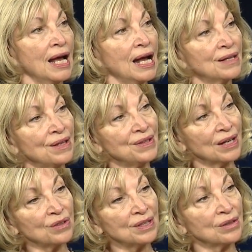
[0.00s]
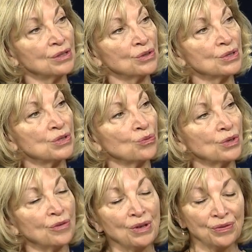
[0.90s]
And then the other thing we do is
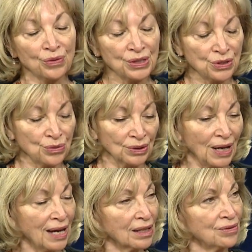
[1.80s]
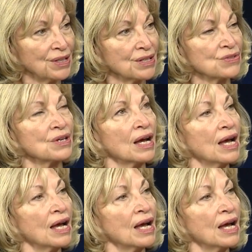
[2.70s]
we do a lot of is